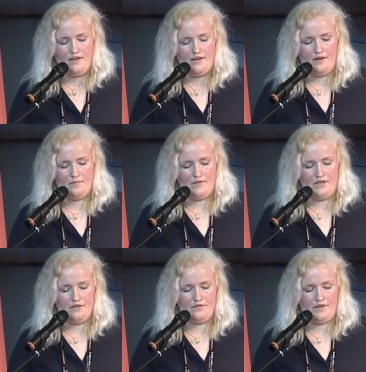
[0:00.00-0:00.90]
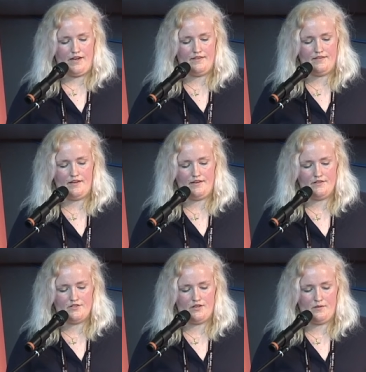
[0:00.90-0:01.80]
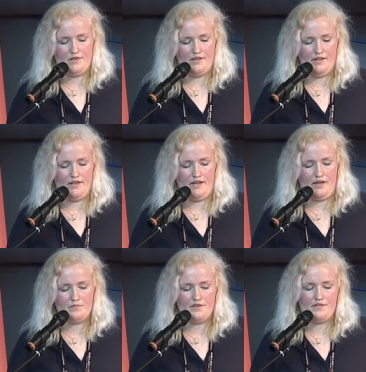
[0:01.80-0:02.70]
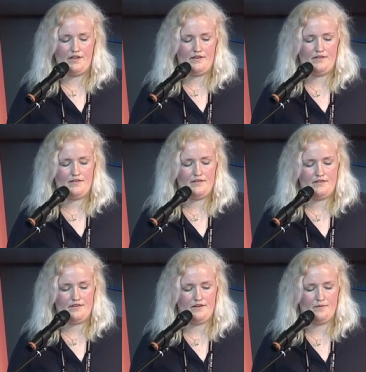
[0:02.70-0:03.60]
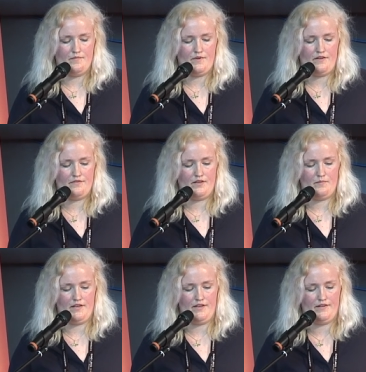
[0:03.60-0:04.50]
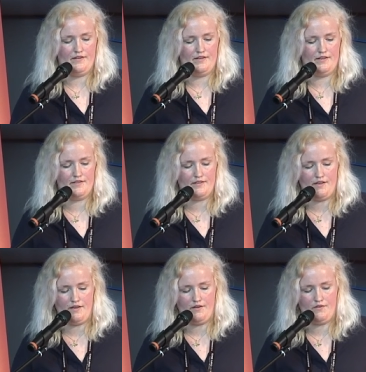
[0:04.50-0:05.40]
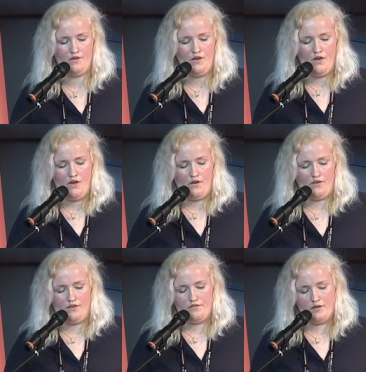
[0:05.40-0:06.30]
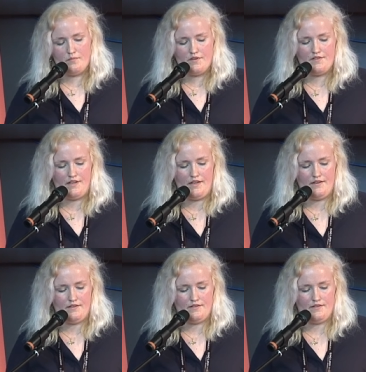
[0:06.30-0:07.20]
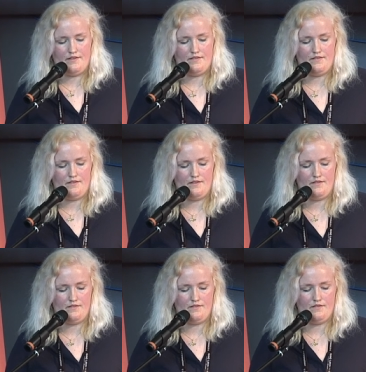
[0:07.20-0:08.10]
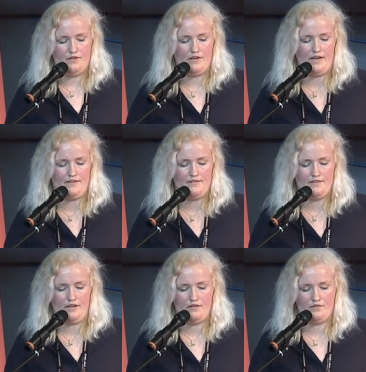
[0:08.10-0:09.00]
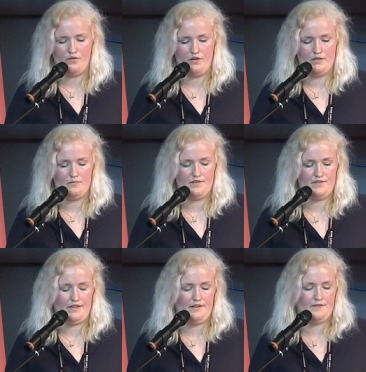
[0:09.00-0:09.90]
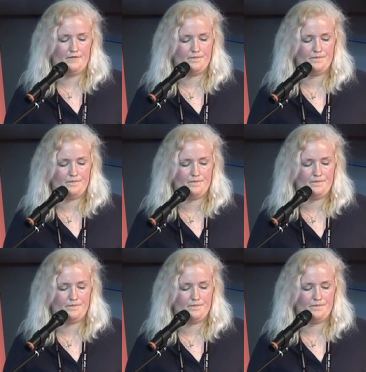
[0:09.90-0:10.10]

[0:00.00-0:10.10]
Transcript: Then you'd find that in Germany, 8% are female, in India, only 3%, and in the United States, 14%.